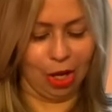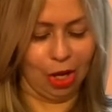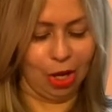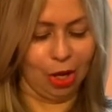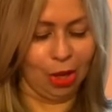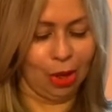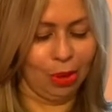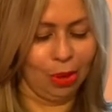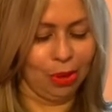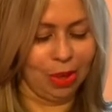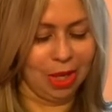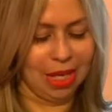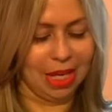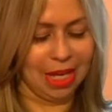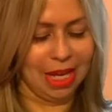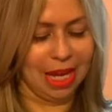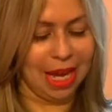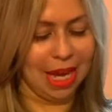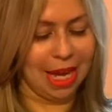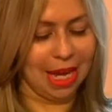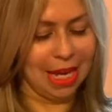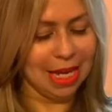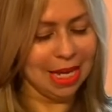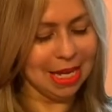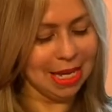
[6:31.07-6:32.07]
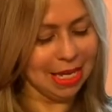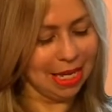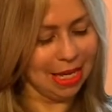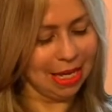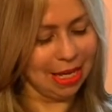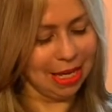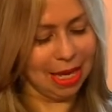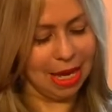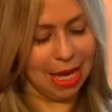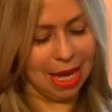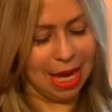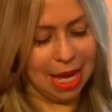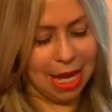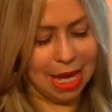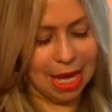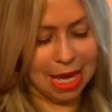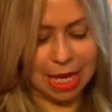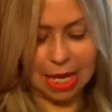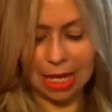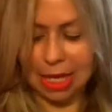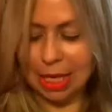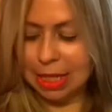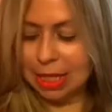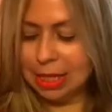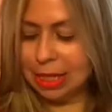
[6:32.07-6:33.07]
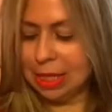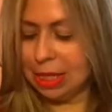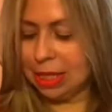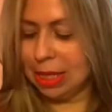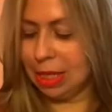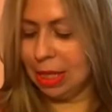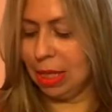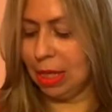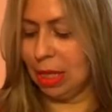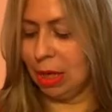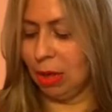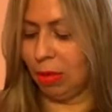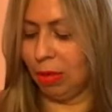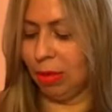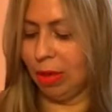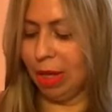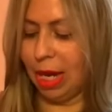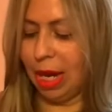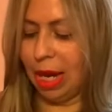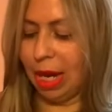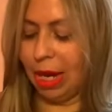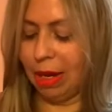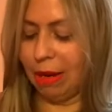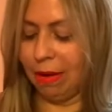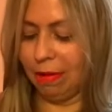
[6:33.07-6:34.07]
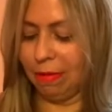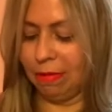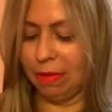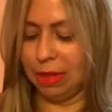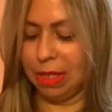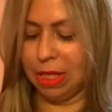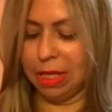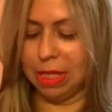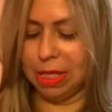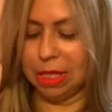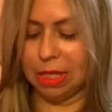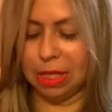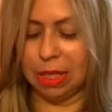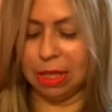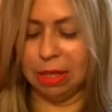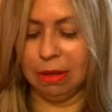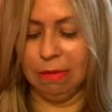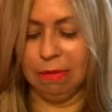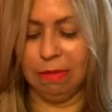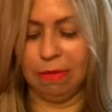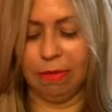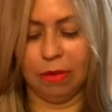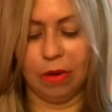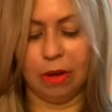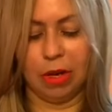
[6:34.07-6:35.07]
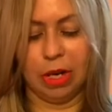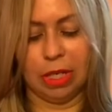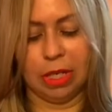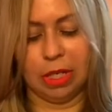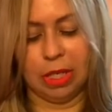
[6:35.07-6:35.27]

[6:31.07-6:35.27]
Okay, and we have the Skin Frost.